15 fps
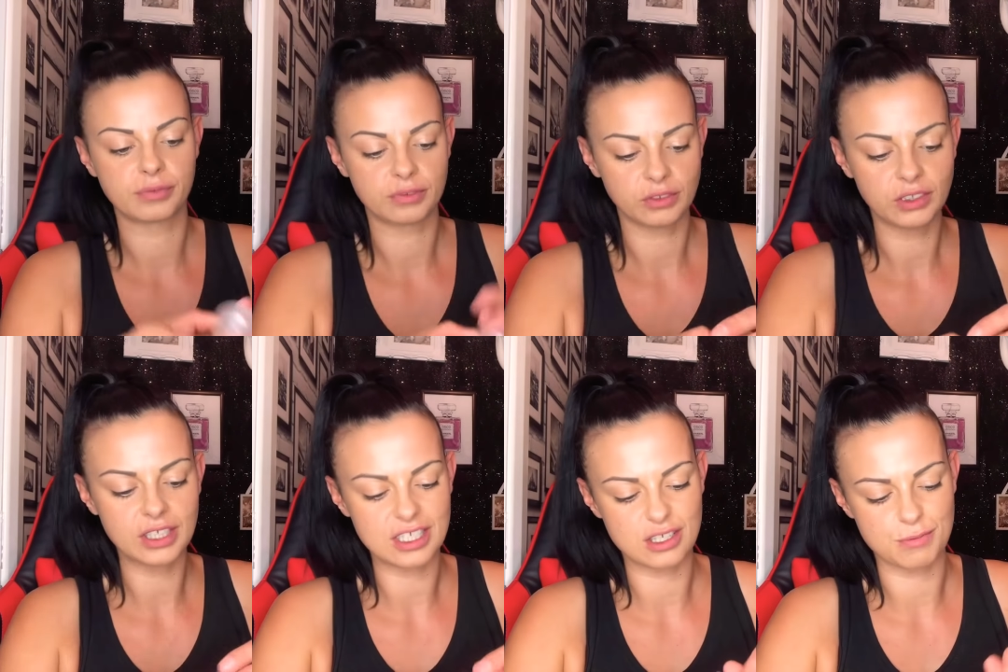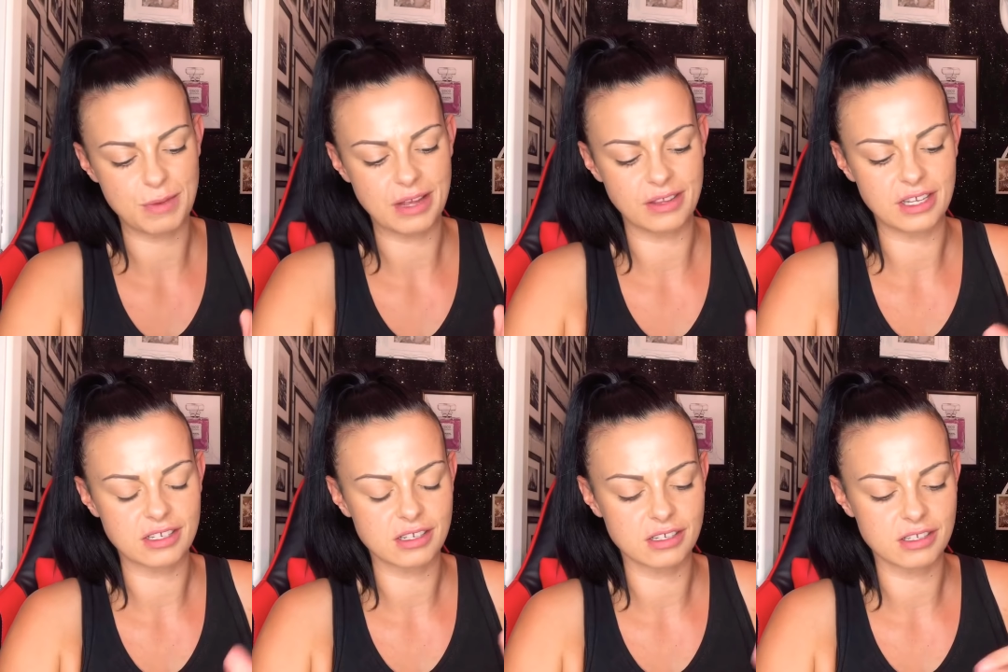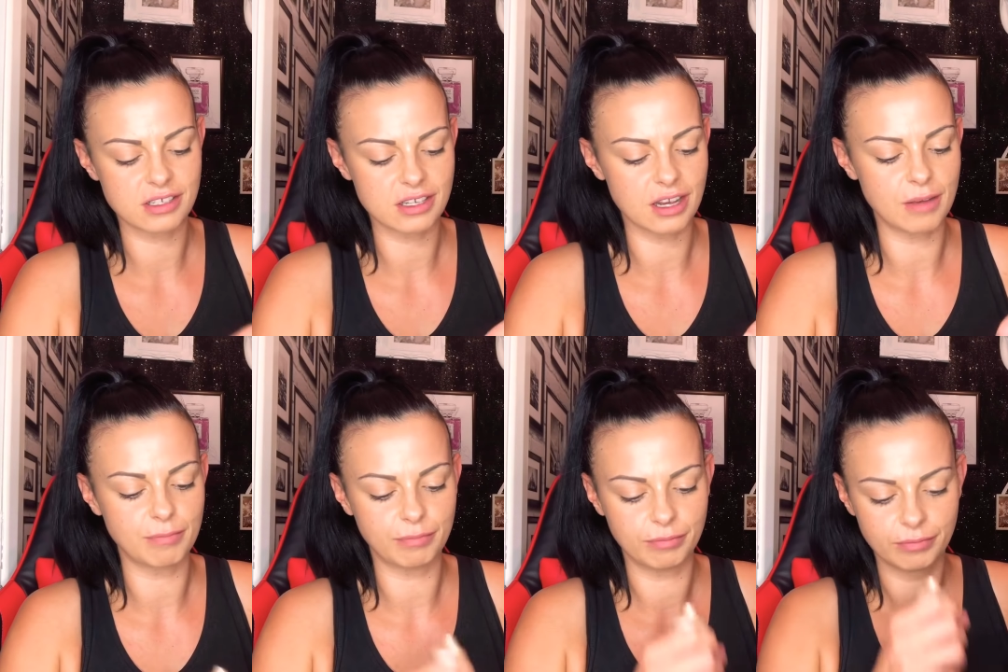So let's smell this, because
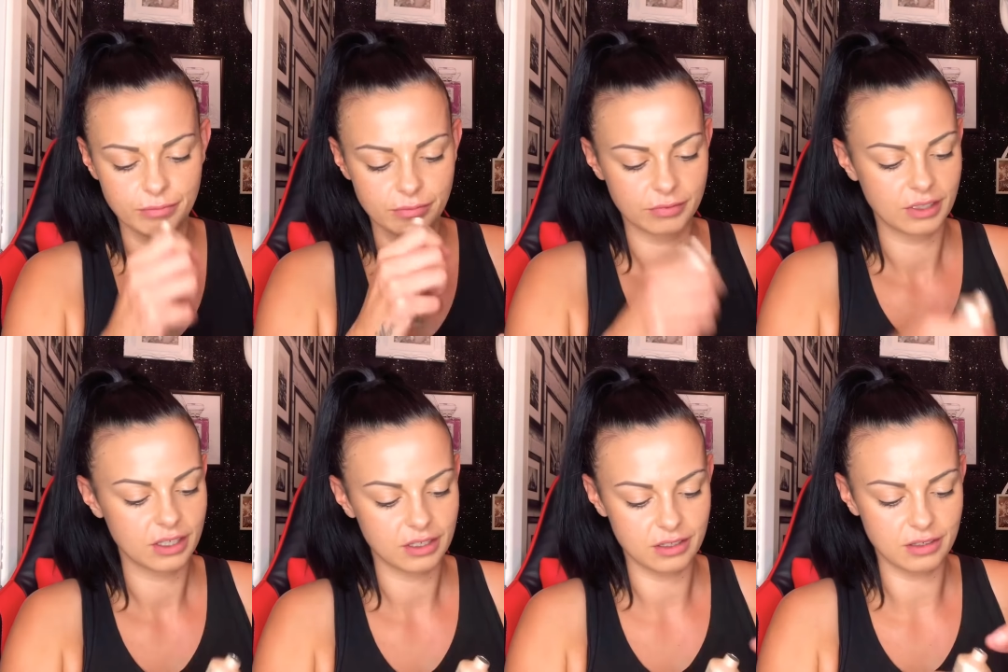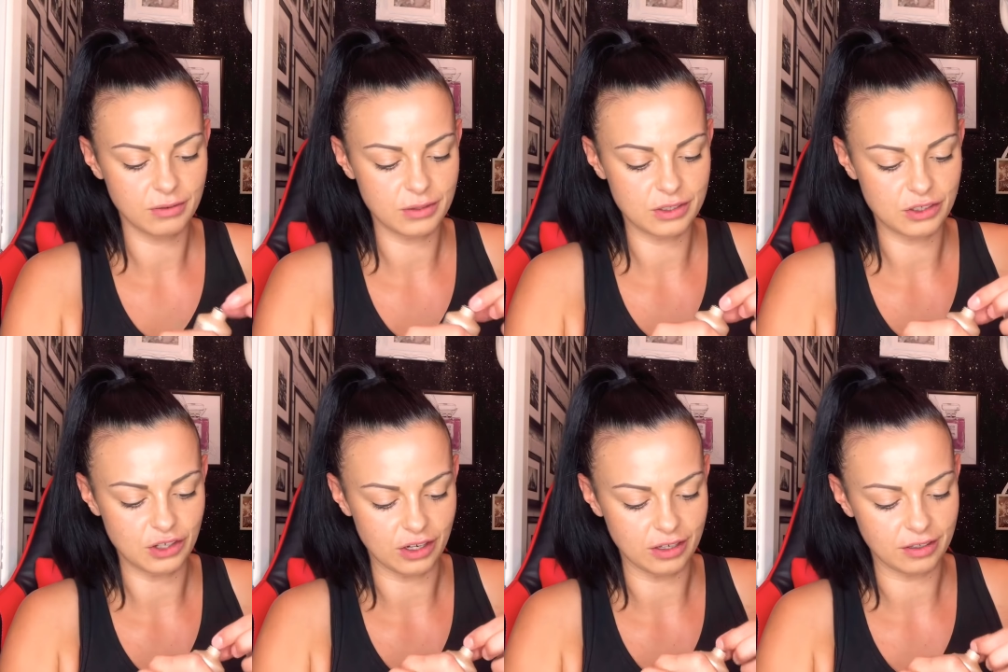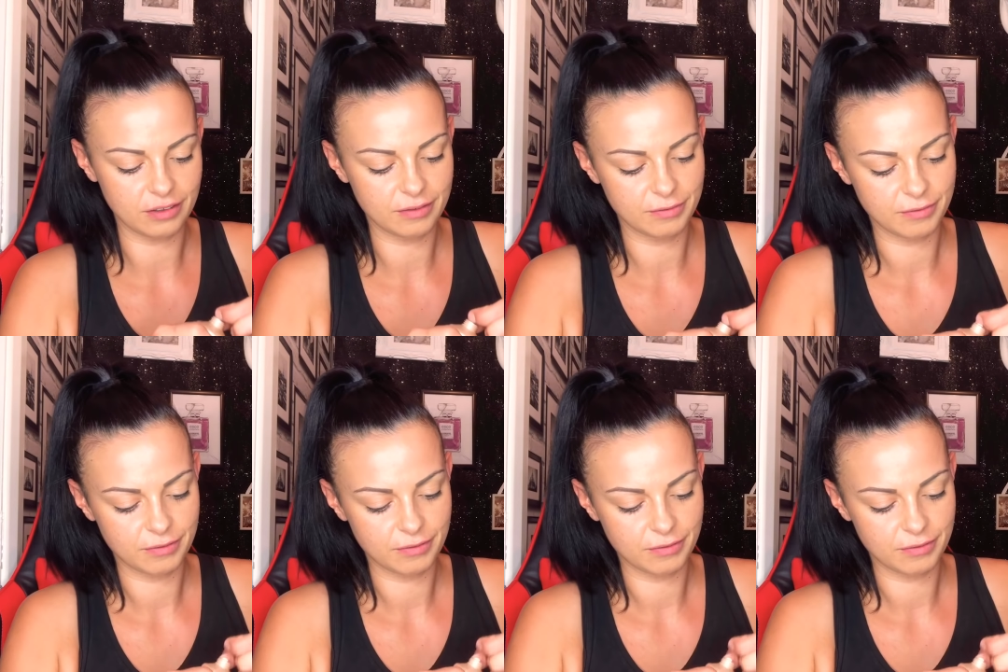some, oh, it's sharp.